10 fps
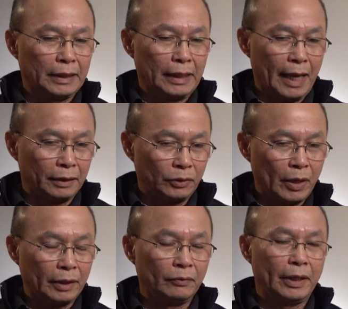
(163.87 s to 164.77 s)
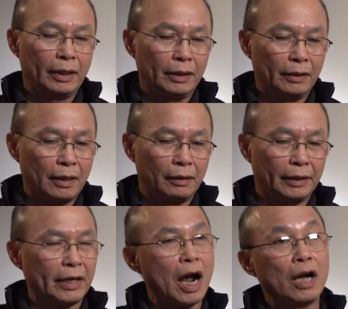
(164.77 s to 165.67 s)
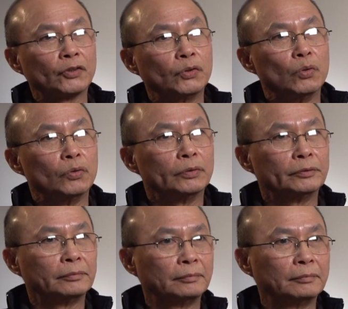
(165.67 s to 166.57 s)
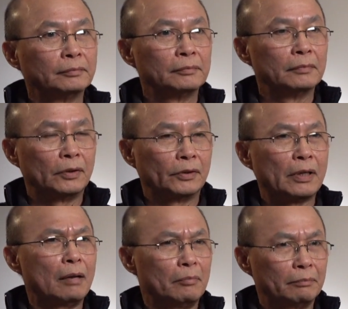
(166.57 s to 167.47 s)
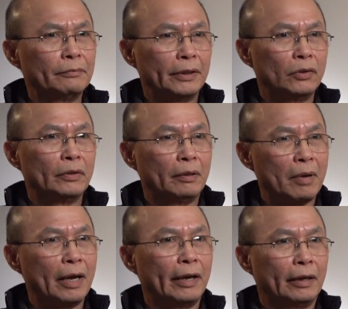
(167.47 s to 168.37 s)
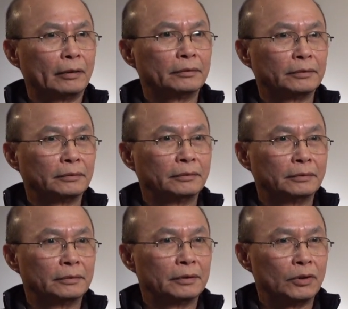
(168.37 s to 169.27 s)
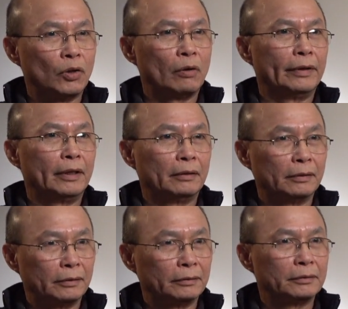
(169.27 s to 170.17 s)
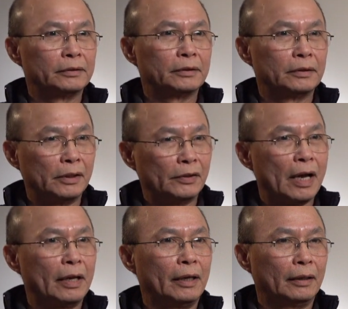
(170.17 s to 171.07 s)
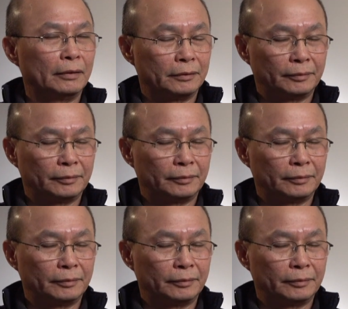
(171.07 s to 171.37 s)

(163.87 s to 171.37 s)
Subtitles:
Had tried to get in an art school because I'm pretty good in my hand, drawing, designing,